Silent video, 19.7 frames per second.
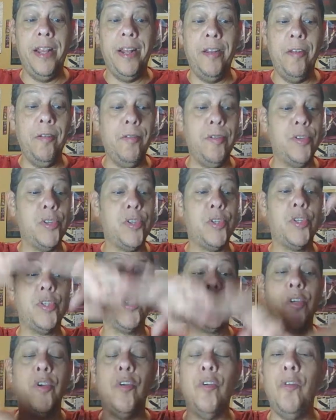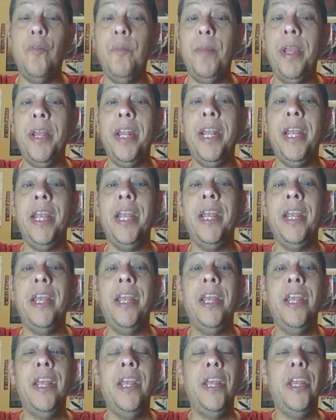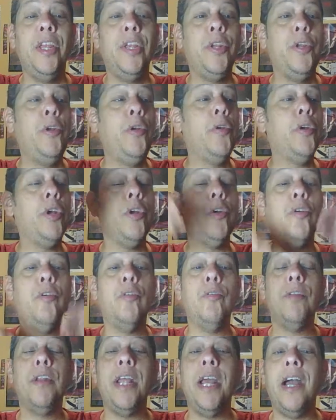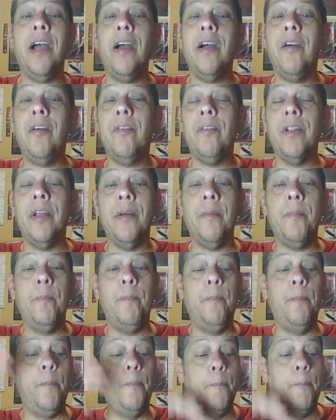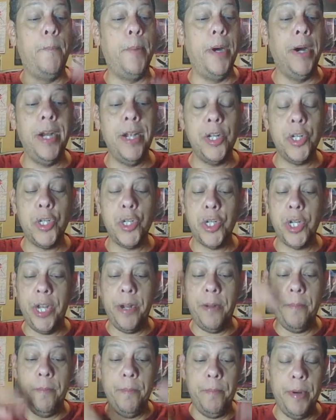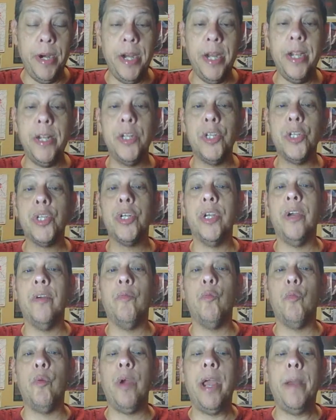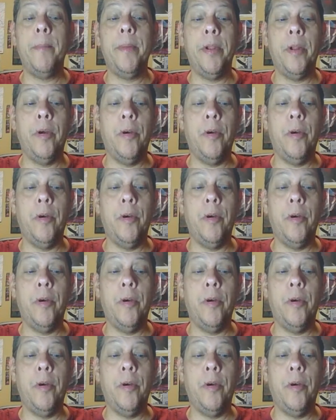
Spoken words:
There is so many, you can go down a bunch and a bunch of rabbit